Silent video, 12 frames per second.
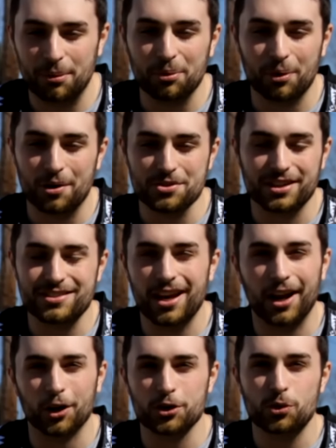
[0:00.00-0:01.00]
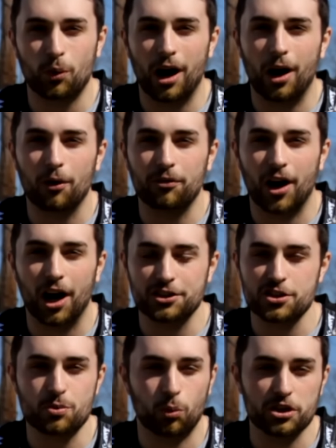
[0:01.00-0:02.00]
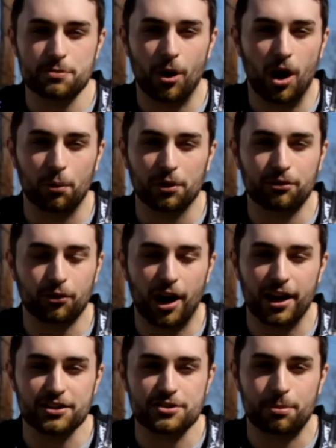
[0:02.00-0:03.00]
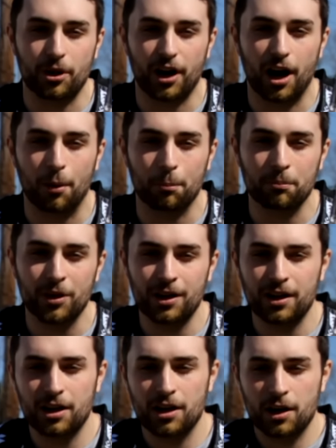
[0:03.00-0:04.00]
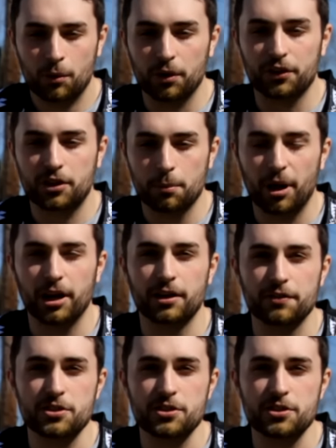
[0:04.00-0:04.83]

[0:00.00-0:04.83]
when I was like 10 or 12, just woods ball with friends, but with competitive